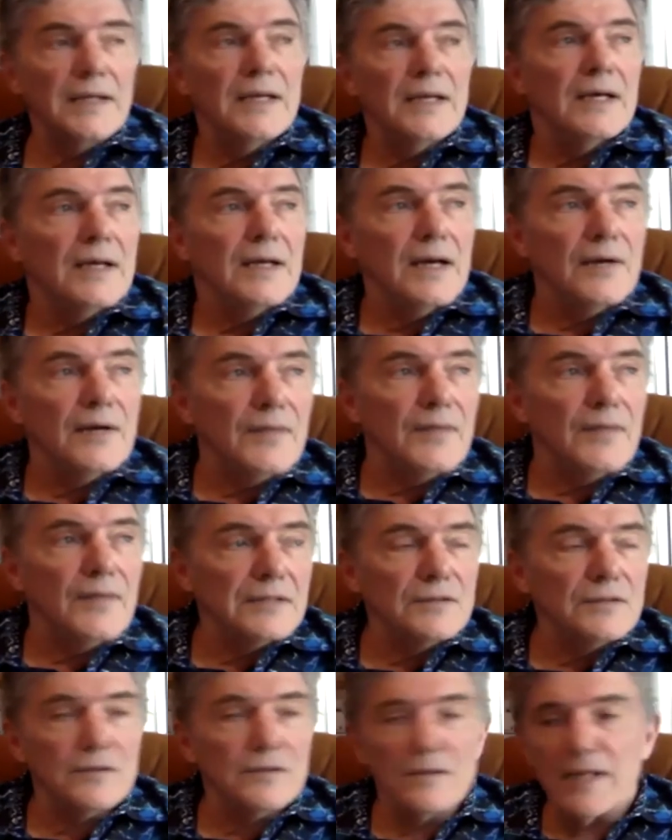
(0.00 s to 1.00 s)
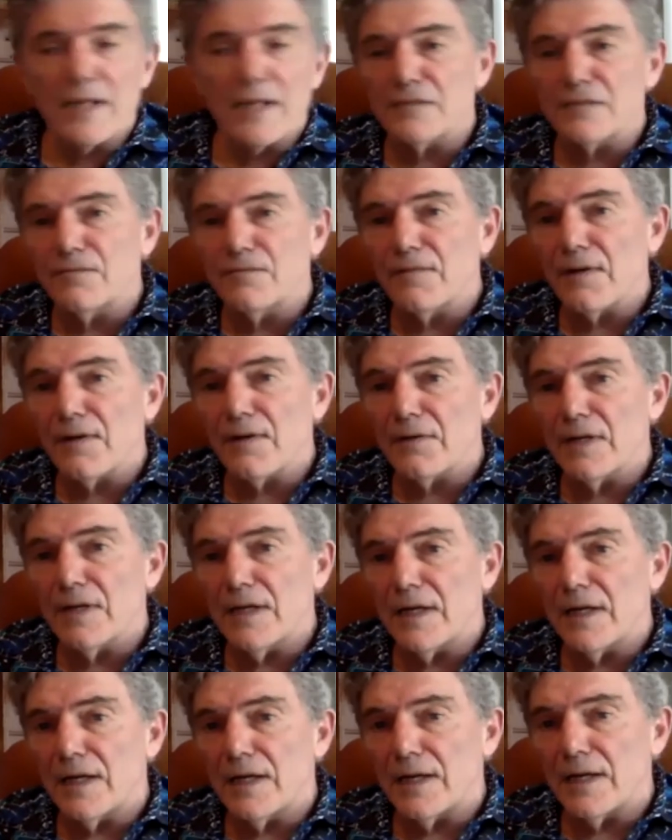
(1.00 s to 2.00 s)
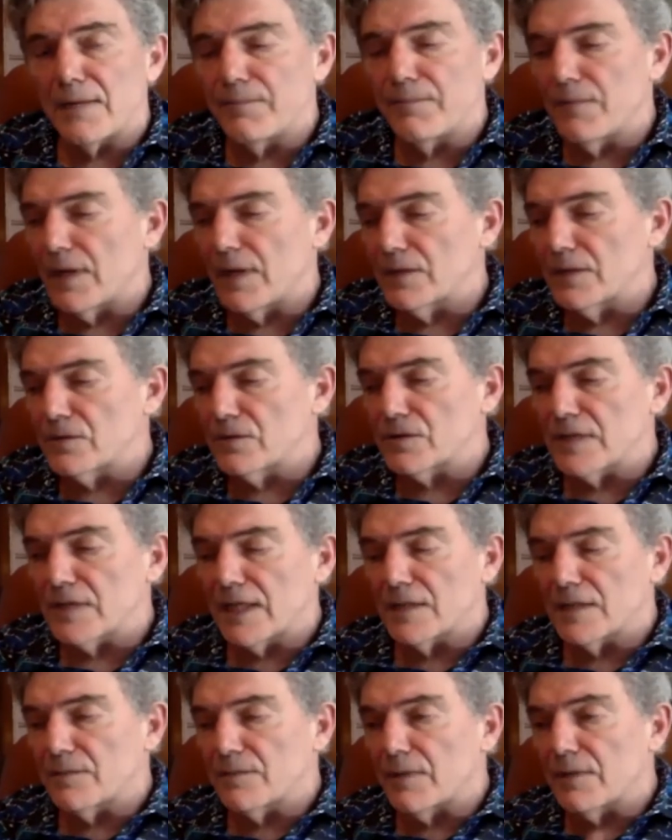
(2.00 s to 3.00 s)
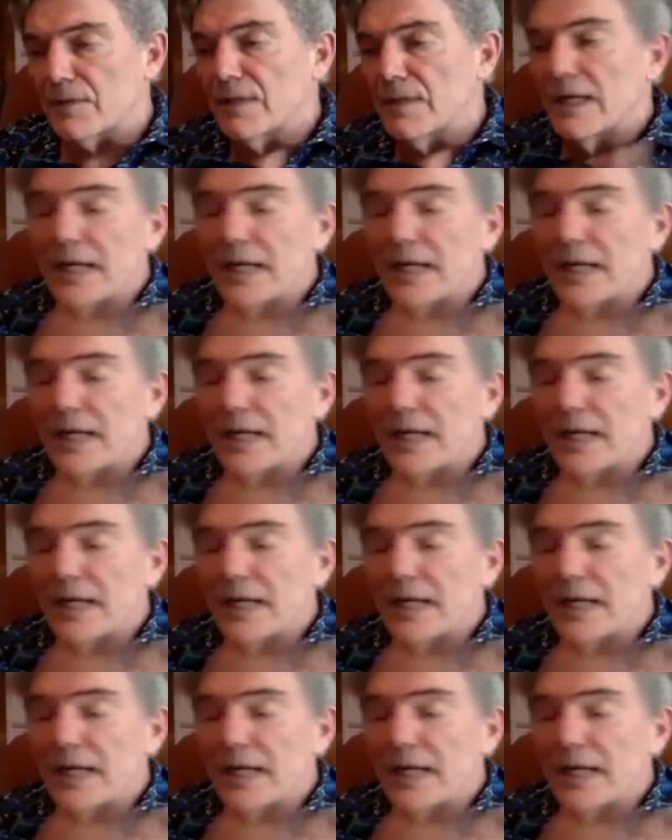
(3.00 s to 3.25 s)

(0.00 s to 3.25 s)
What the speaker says: that's very understandable.